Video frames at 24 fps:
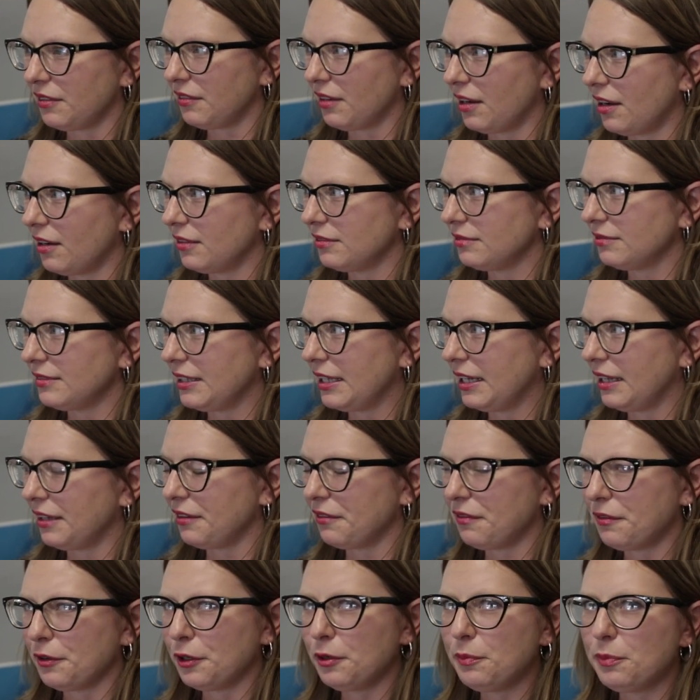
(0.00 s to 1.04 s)
not
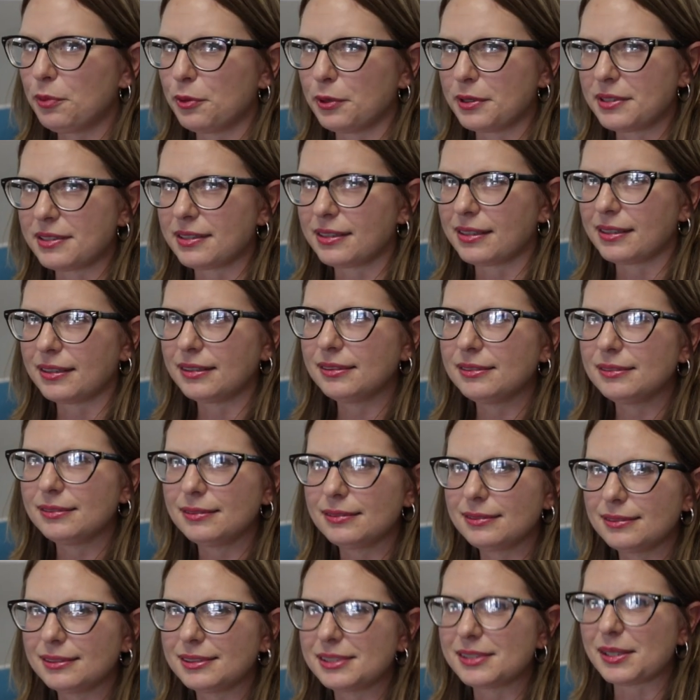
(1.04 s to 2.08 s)
getting food poisoning. Okay,
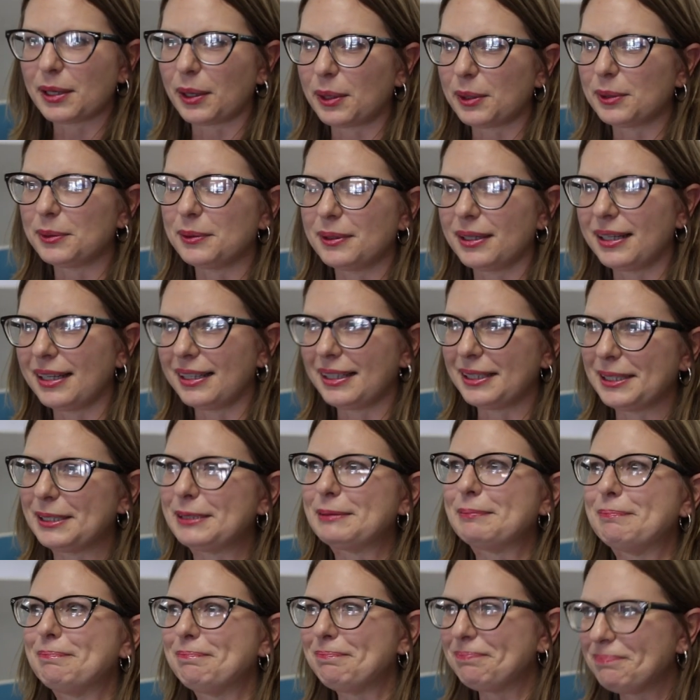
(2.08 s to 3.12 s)
so, that's, a pre
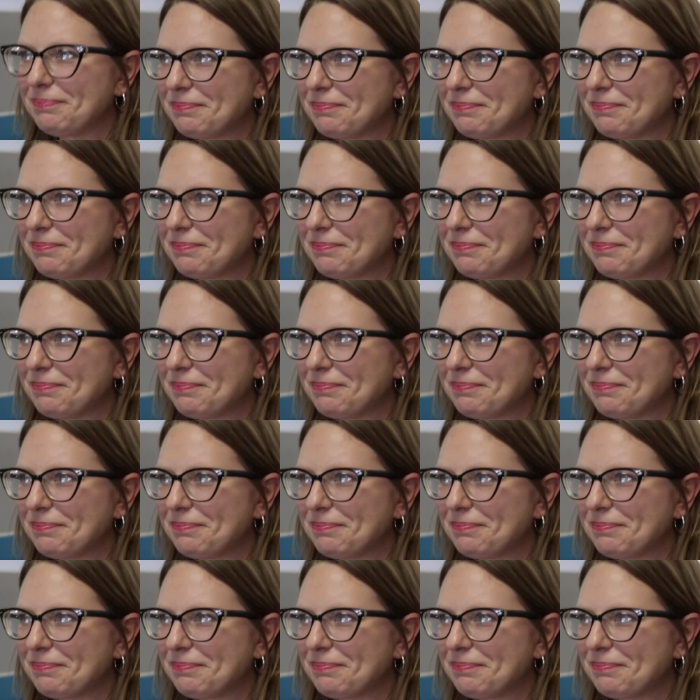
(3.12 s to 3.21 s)
um,